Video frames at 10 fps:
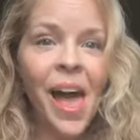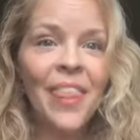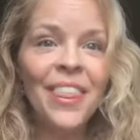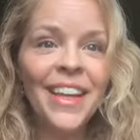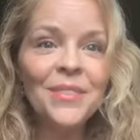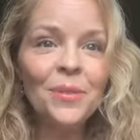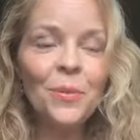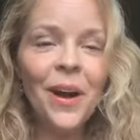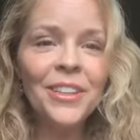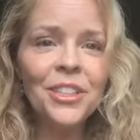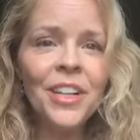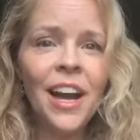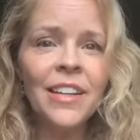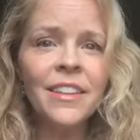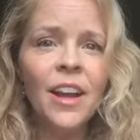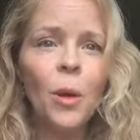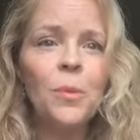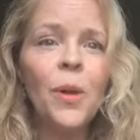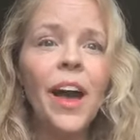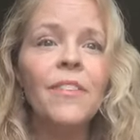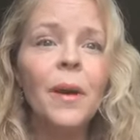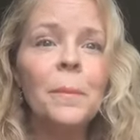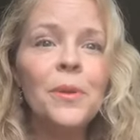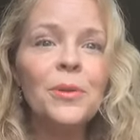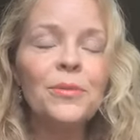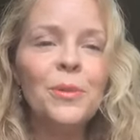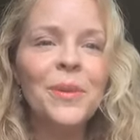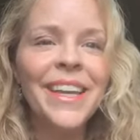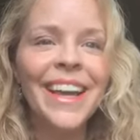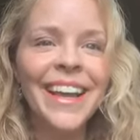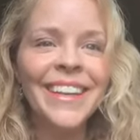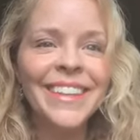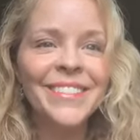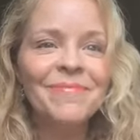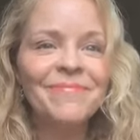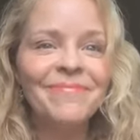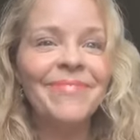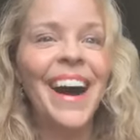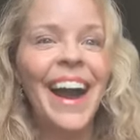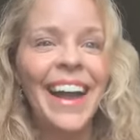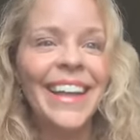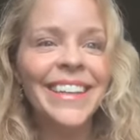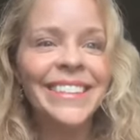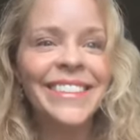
Thanks for watching, guys, and I hope you have a beautiful weekend. Bye.